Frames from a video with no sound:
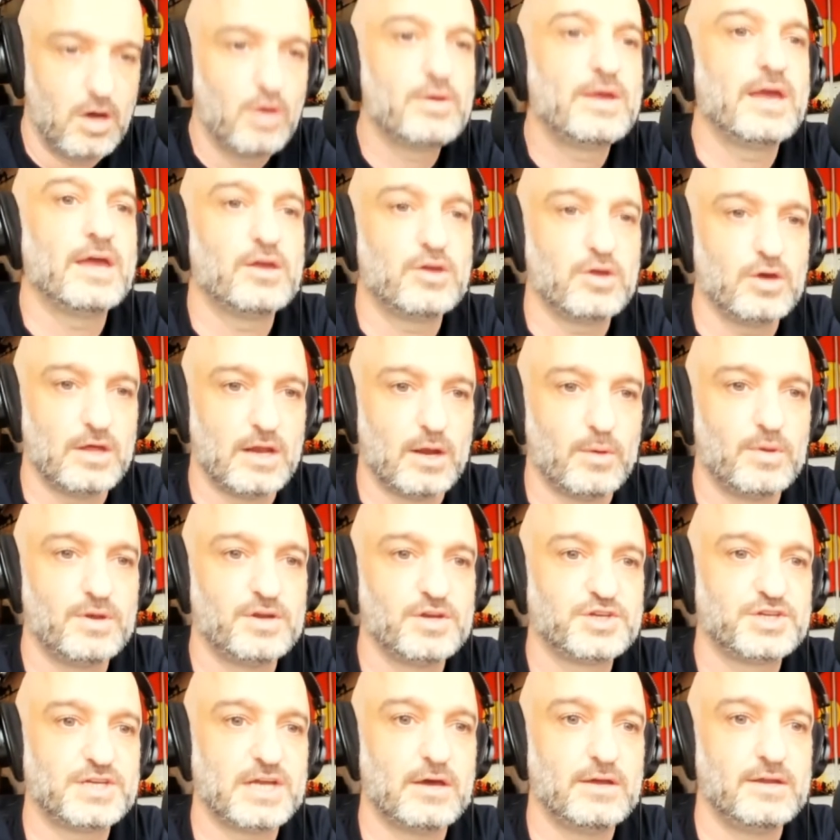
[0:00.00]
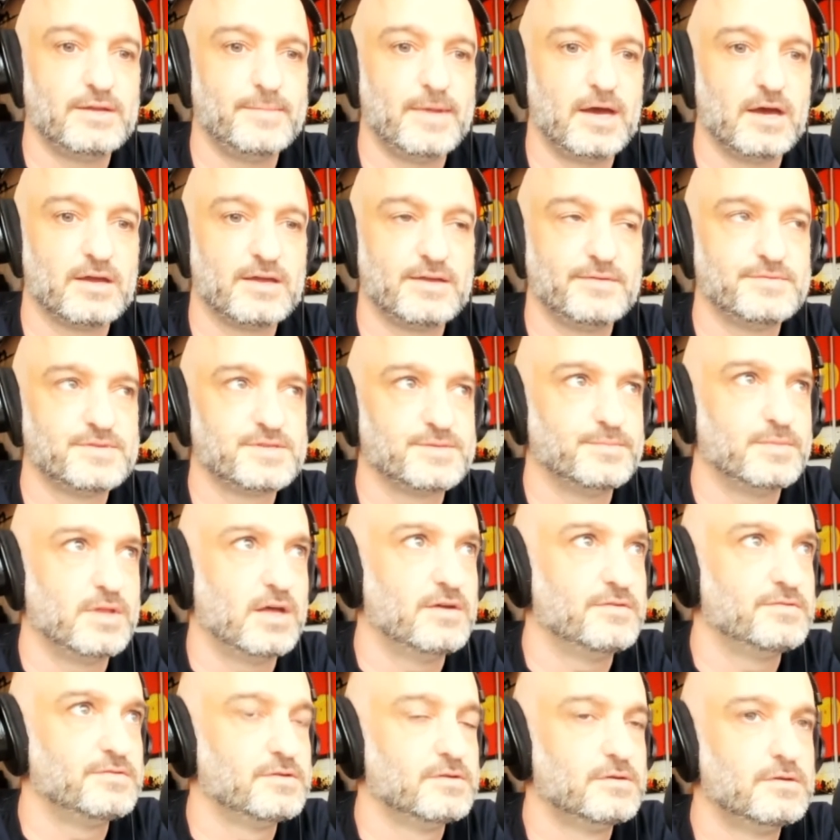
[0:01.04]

Okay, good. I want to shout him out. Give him some love.